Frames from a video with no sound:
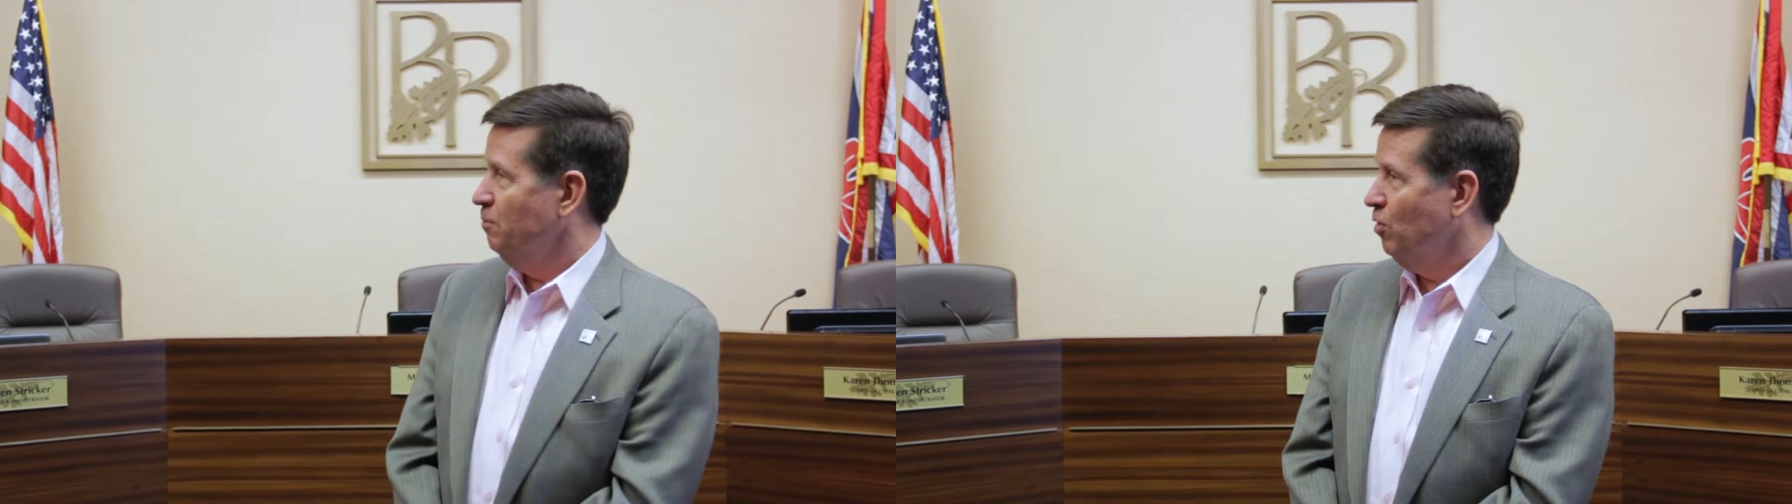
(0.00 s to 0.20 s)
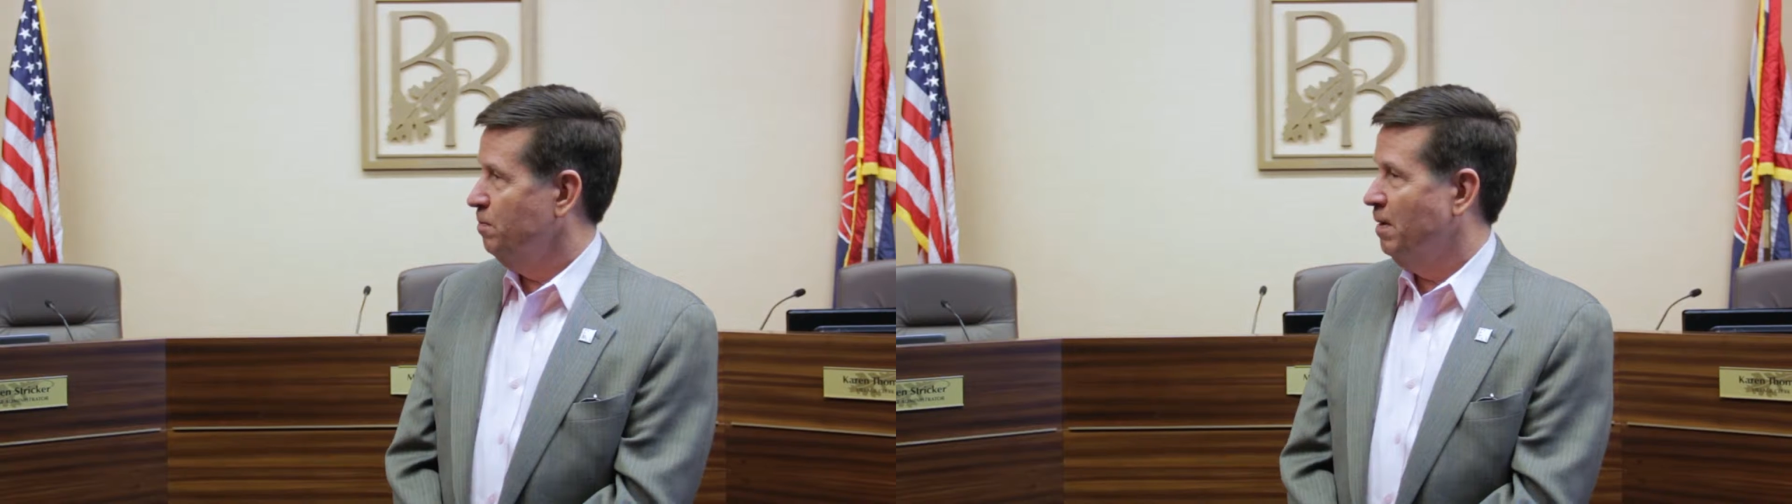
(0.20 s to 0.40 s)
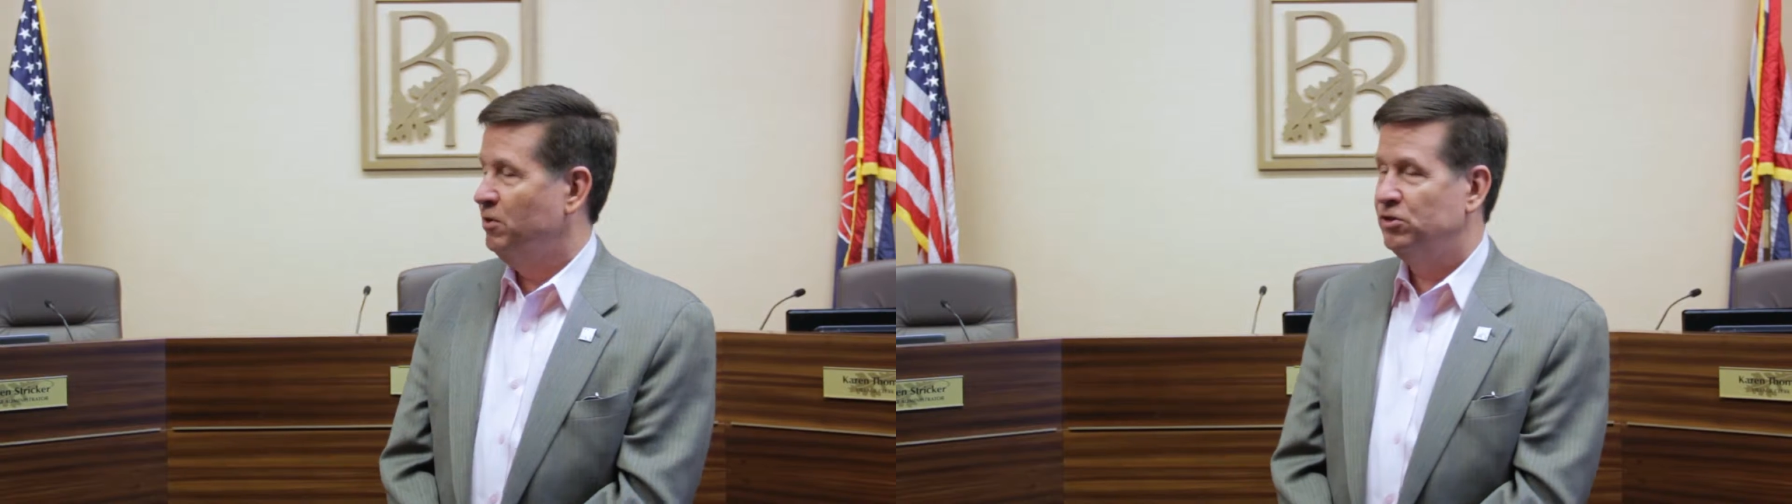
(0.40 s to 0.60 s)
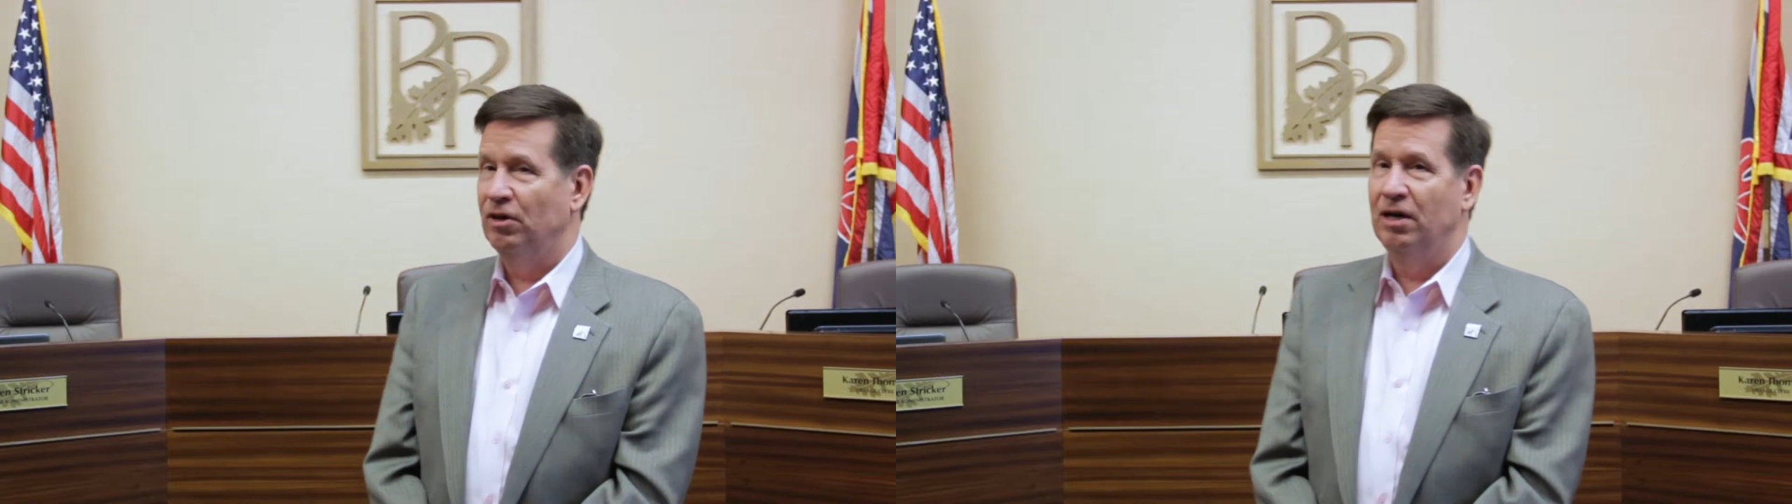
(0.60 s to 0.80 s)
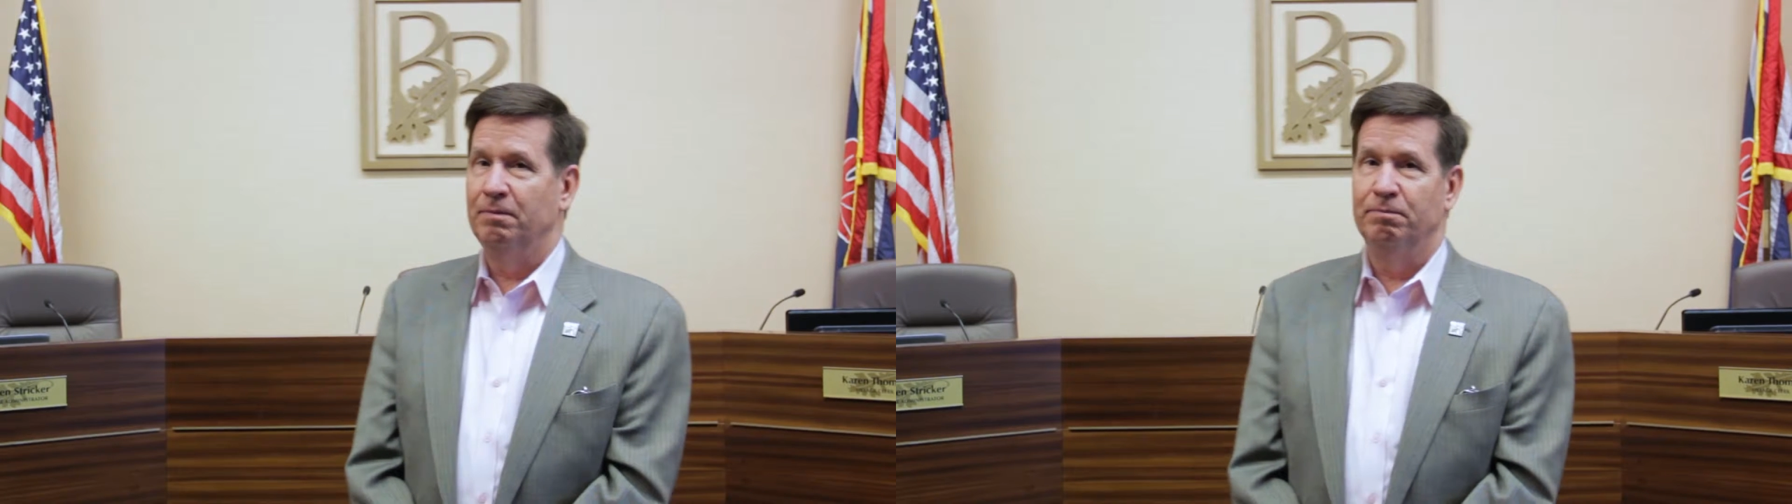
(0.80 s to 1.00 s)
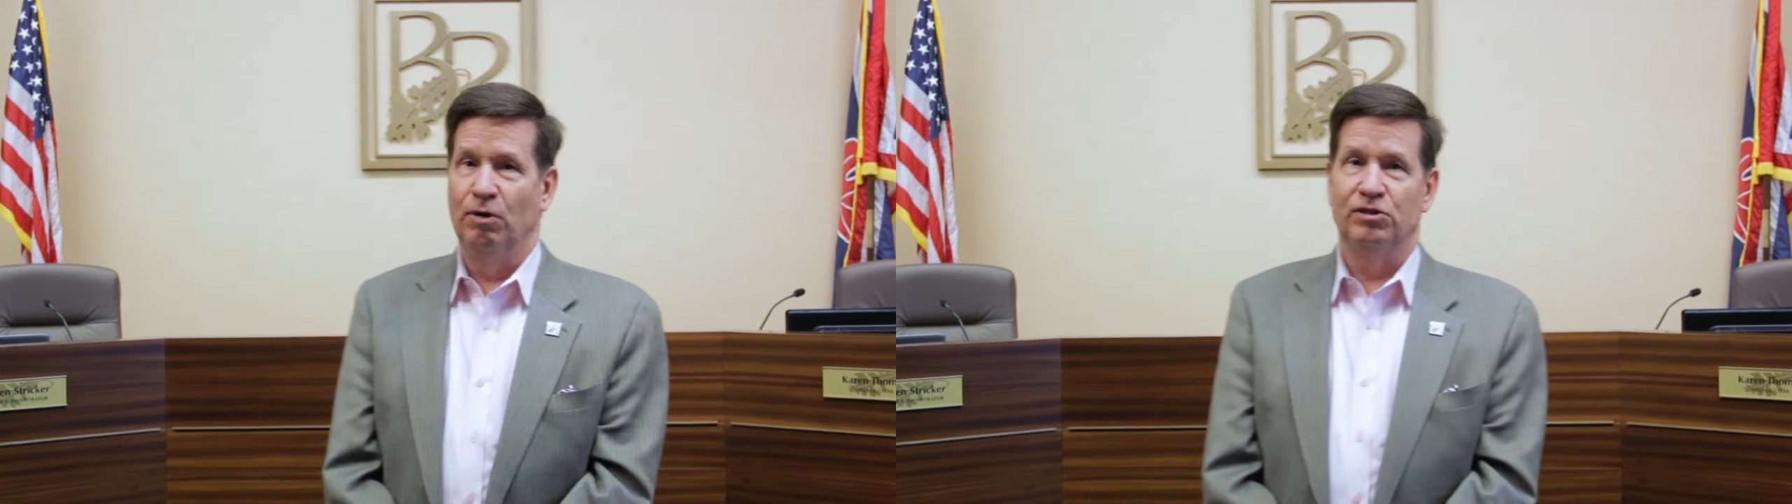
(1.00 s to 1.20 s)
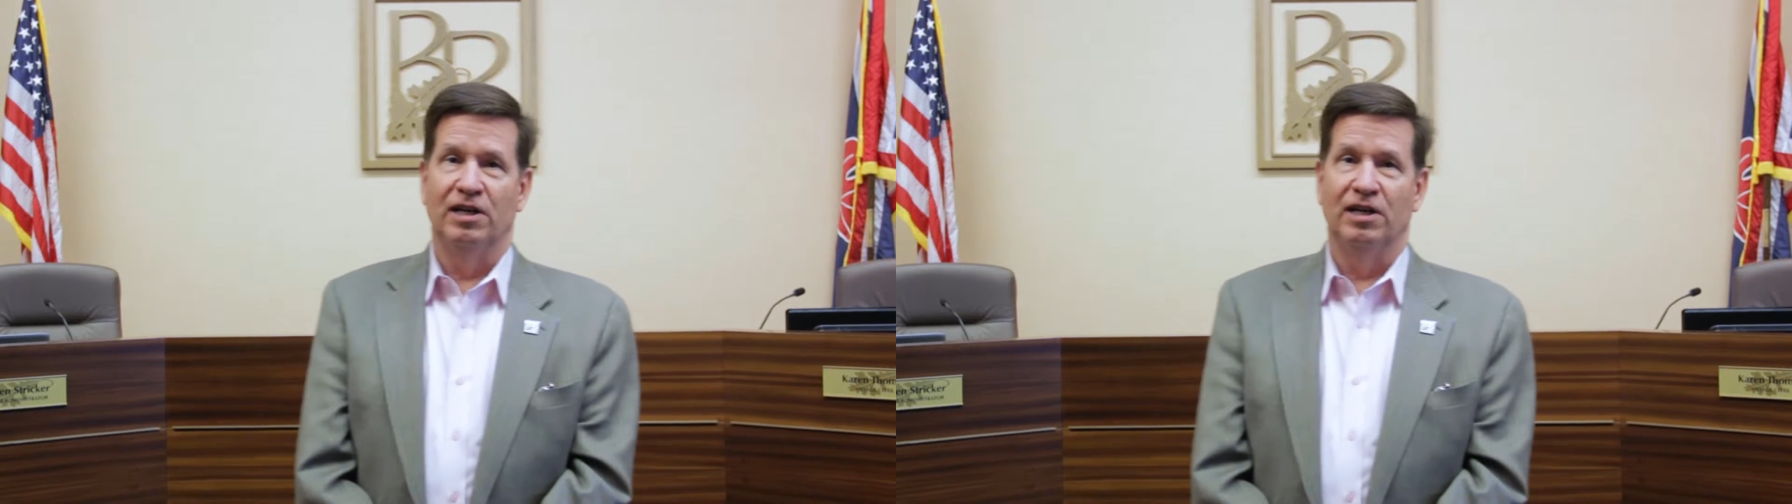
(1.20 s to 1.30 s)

board members are on both